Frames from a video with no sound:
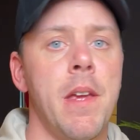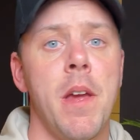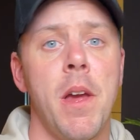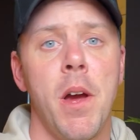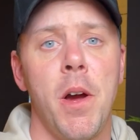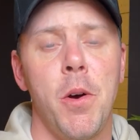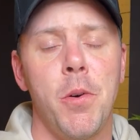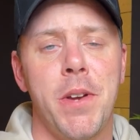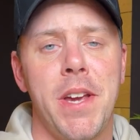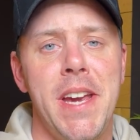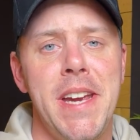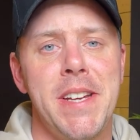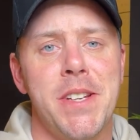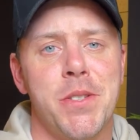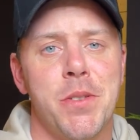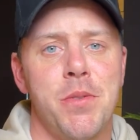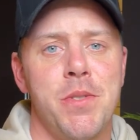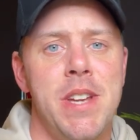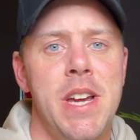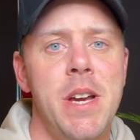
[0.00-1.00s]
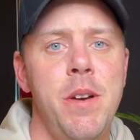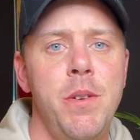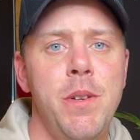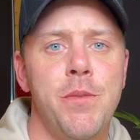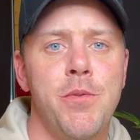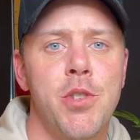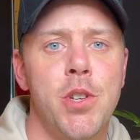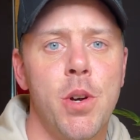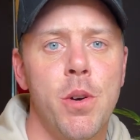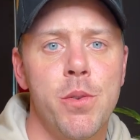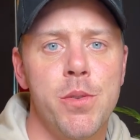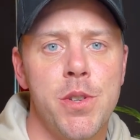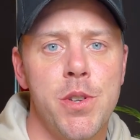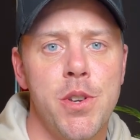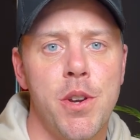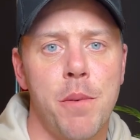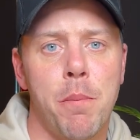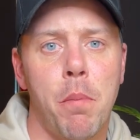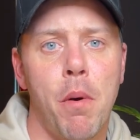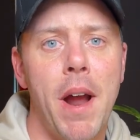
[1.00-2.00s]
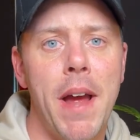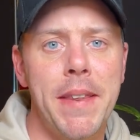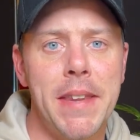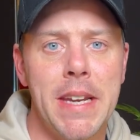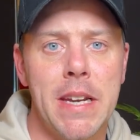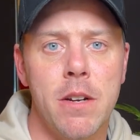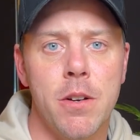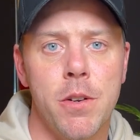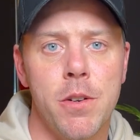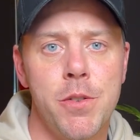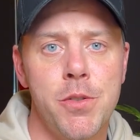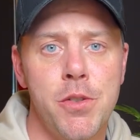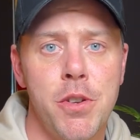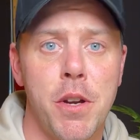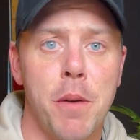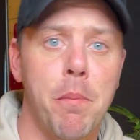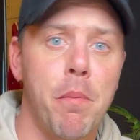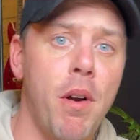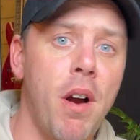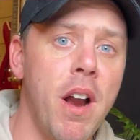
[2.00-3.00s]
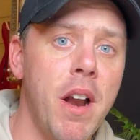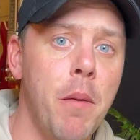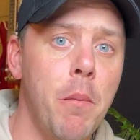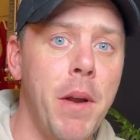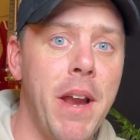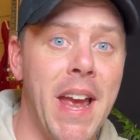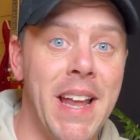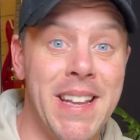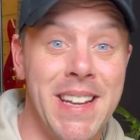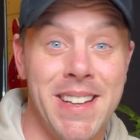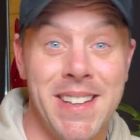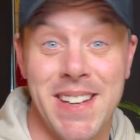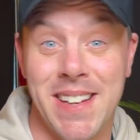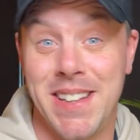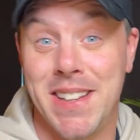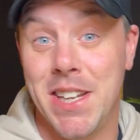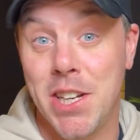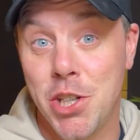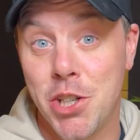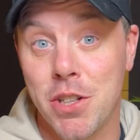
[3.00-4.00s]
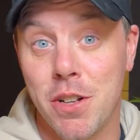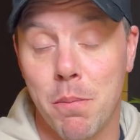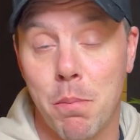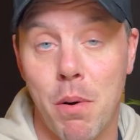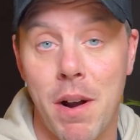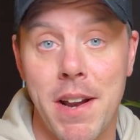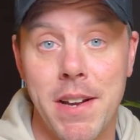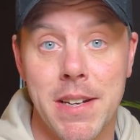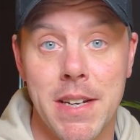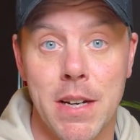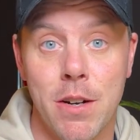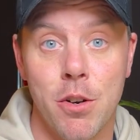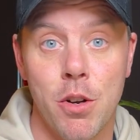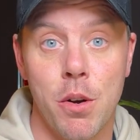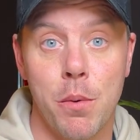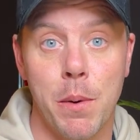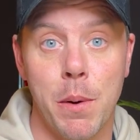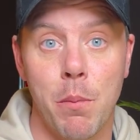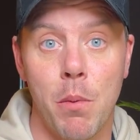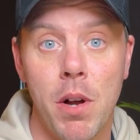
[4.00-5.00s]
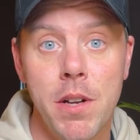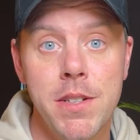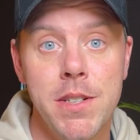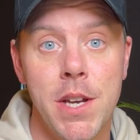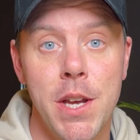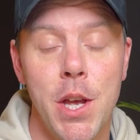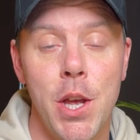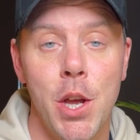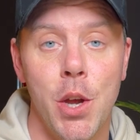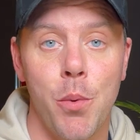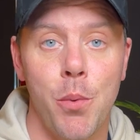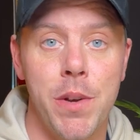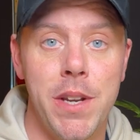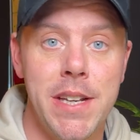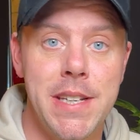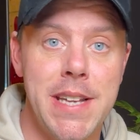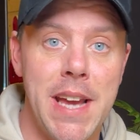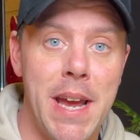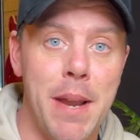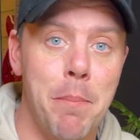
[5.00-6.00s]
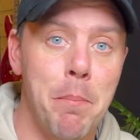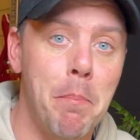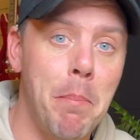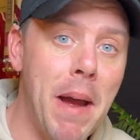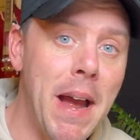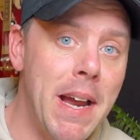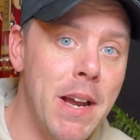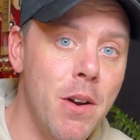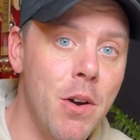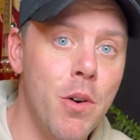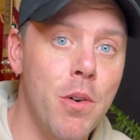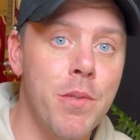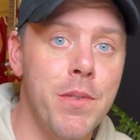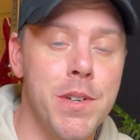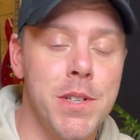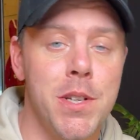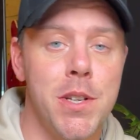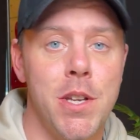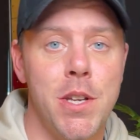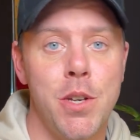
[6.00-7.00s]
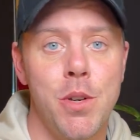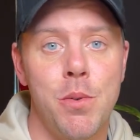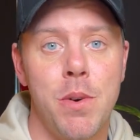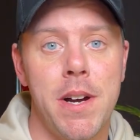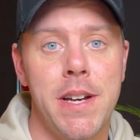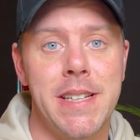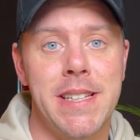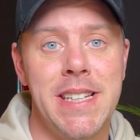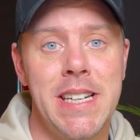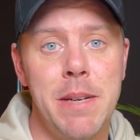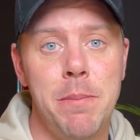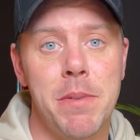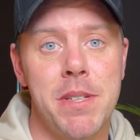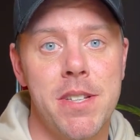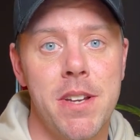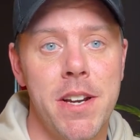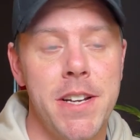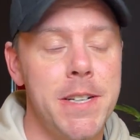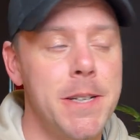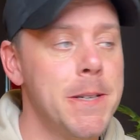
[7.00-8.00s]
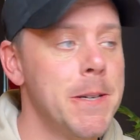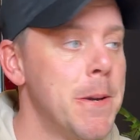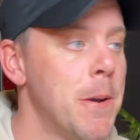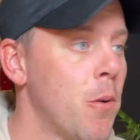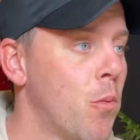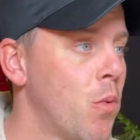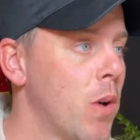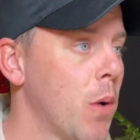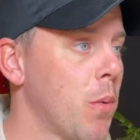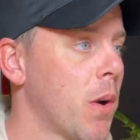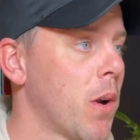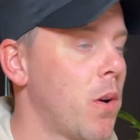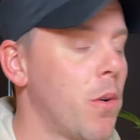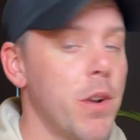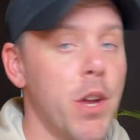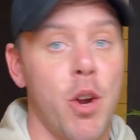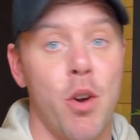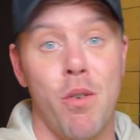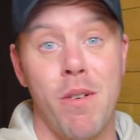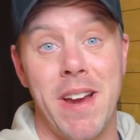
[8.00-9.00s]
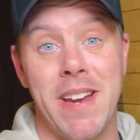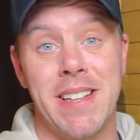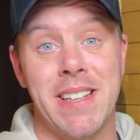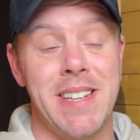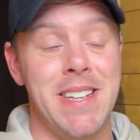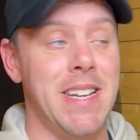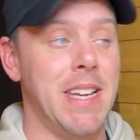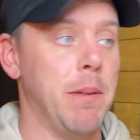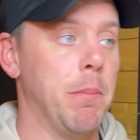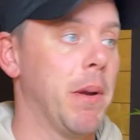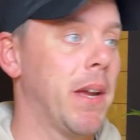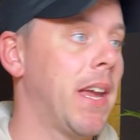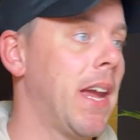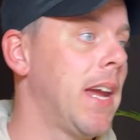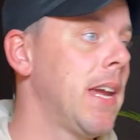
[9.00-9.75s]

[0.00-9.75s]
Okay, so now you've chosen your branding color, so your primary and then the additional branding color we want. We need to head back over to the UI theme designer where we're gonna create the theme, okay?